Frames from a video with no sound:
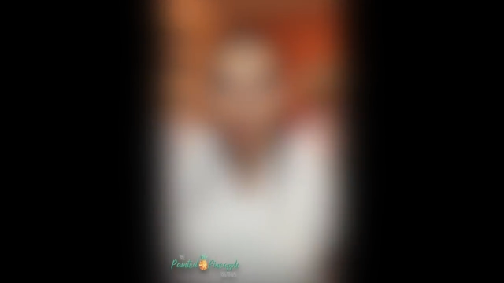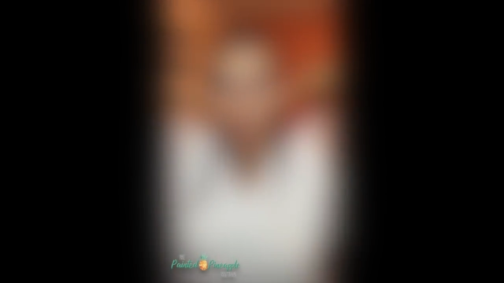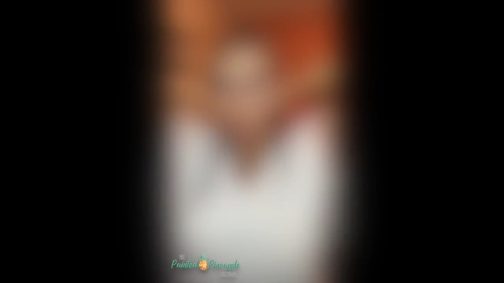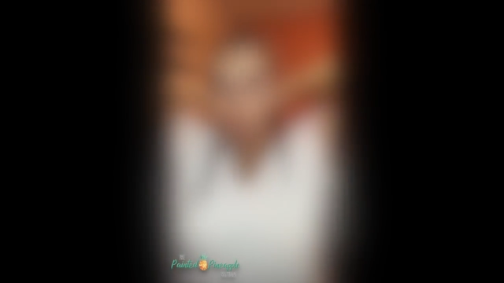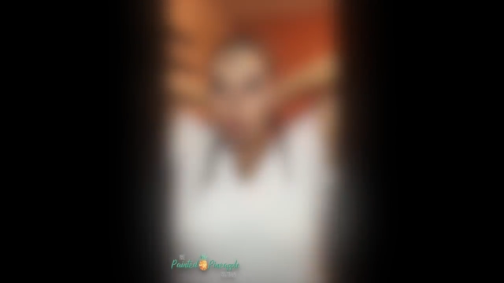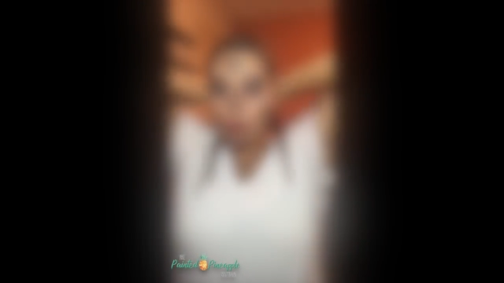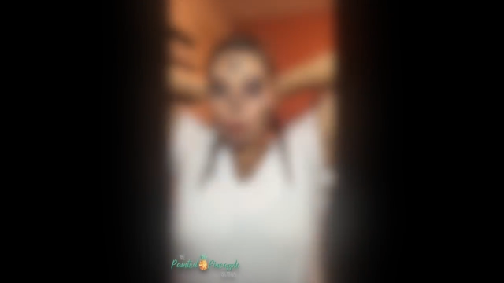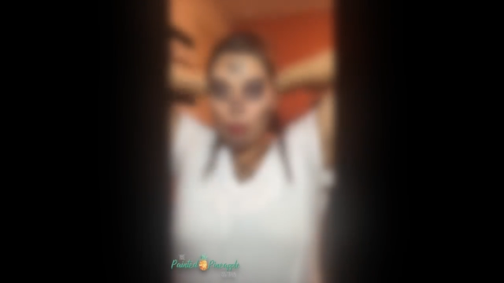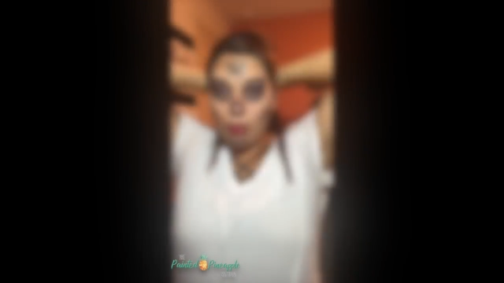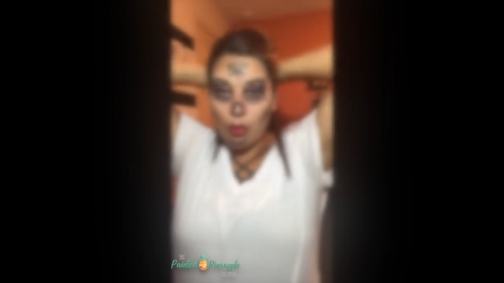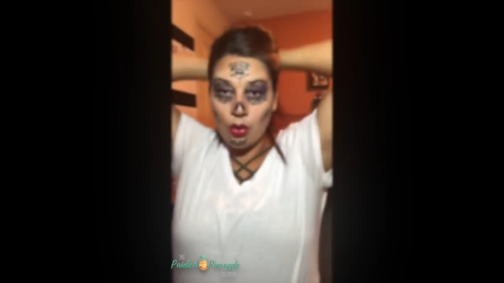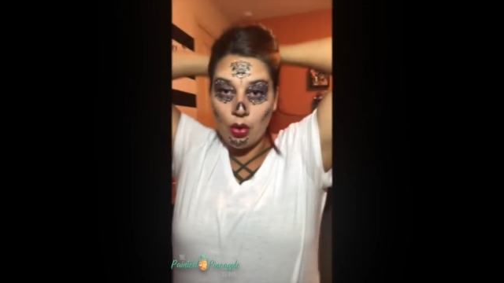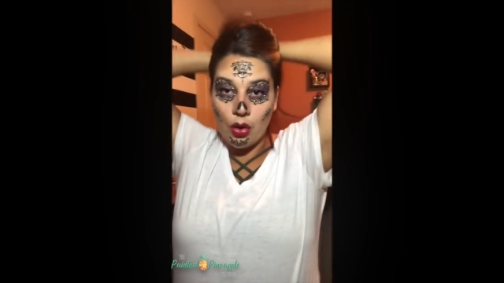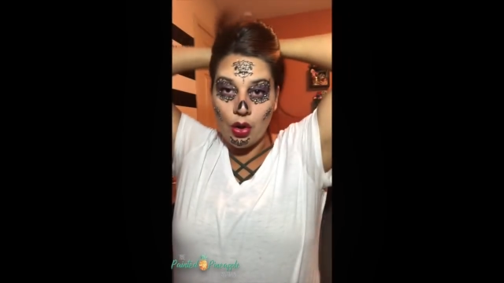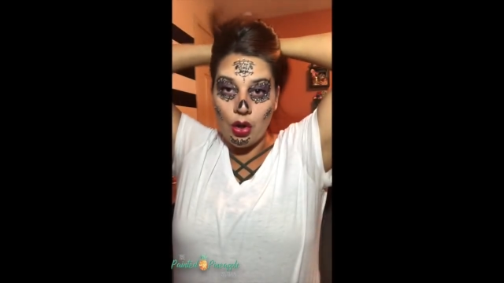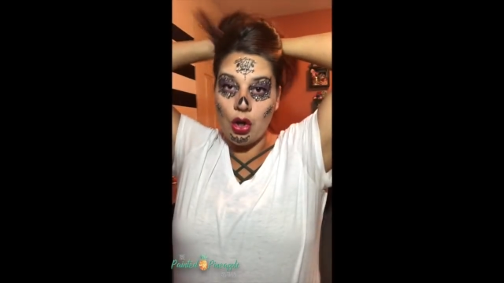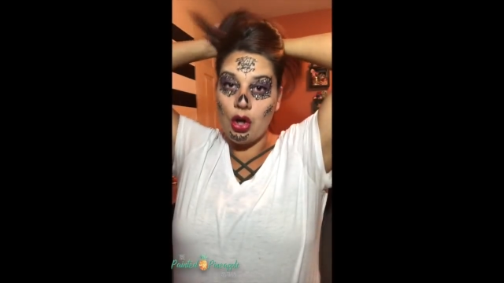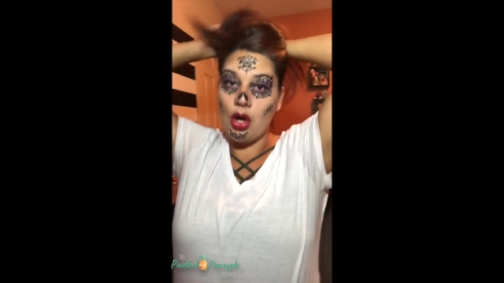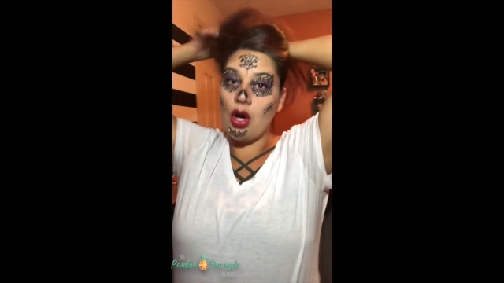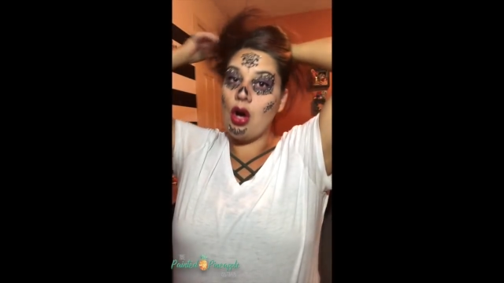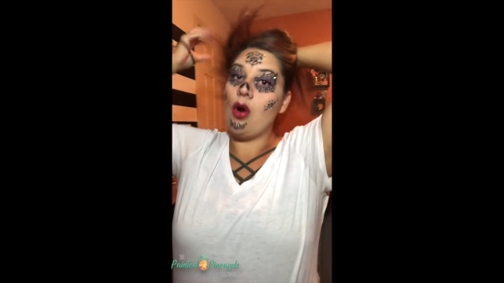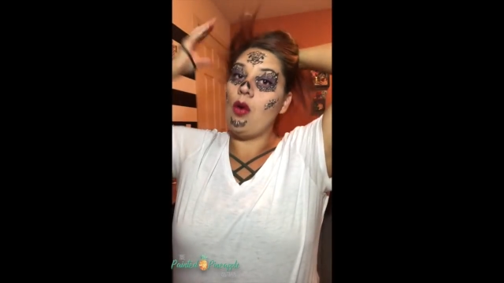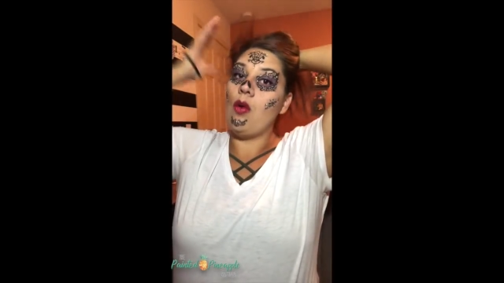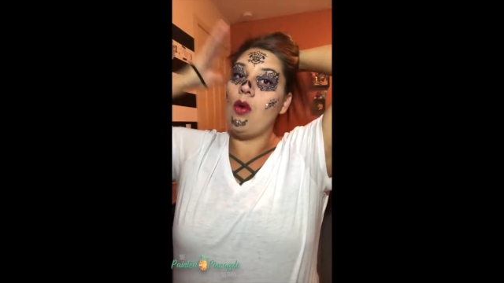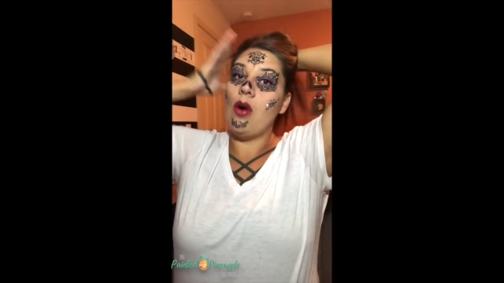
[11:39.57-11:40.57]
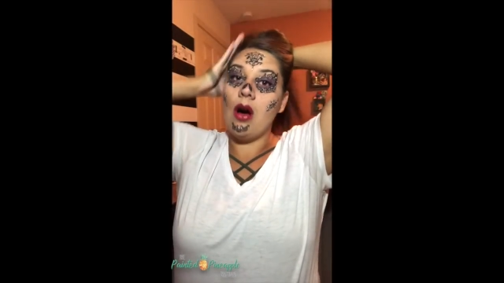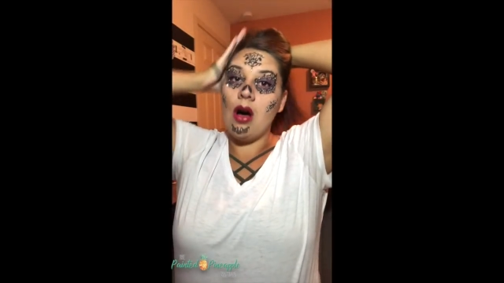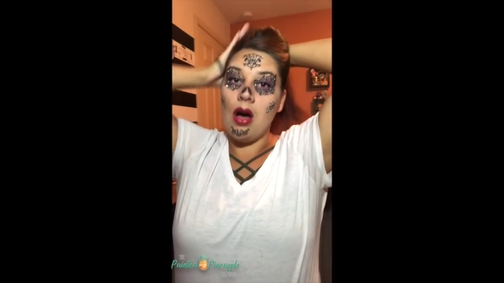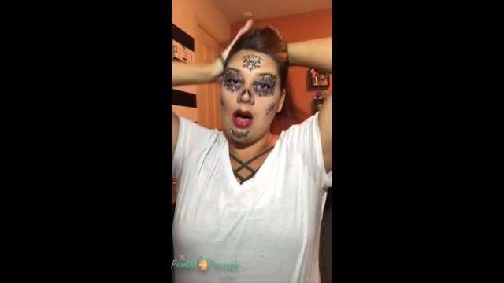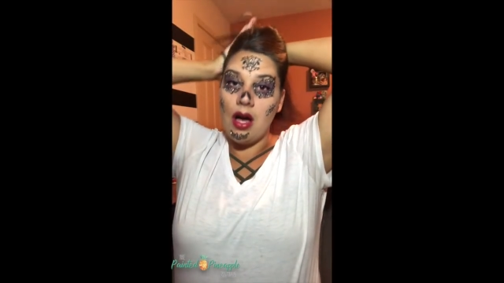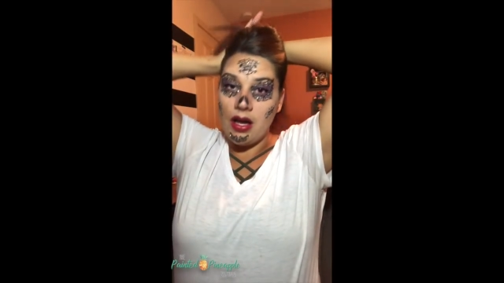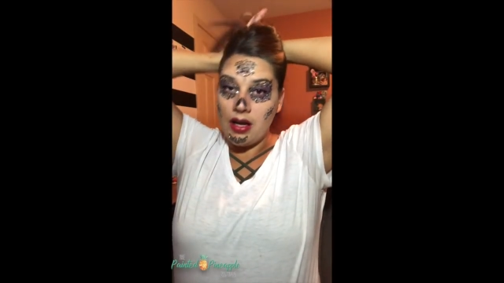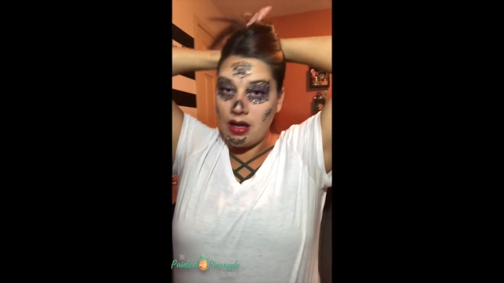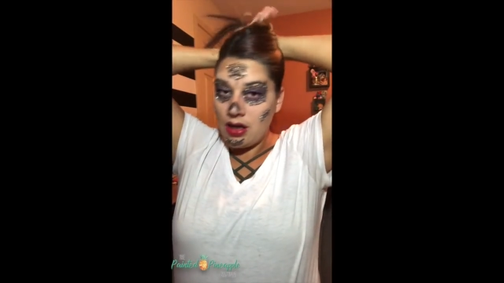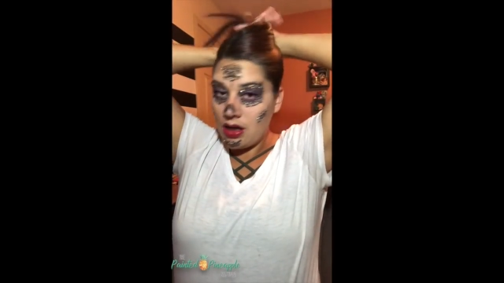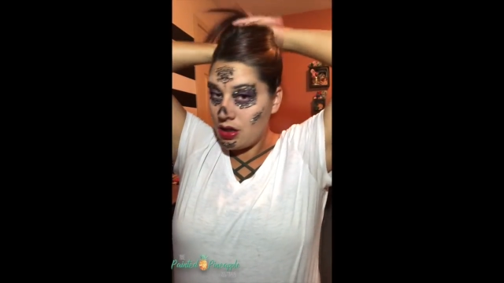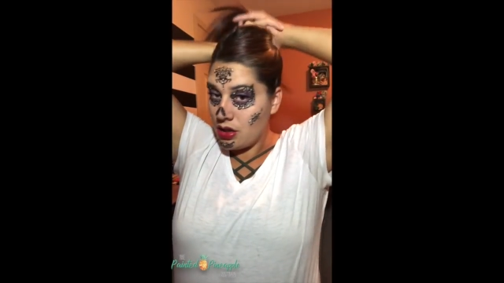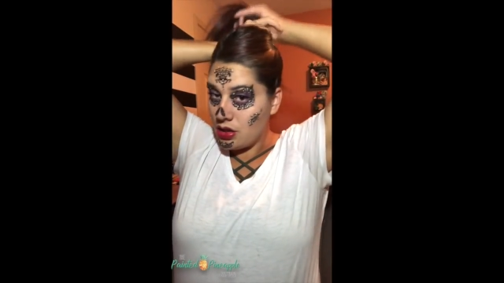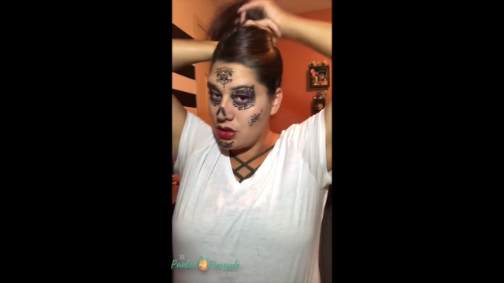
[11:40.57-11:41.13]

We will go on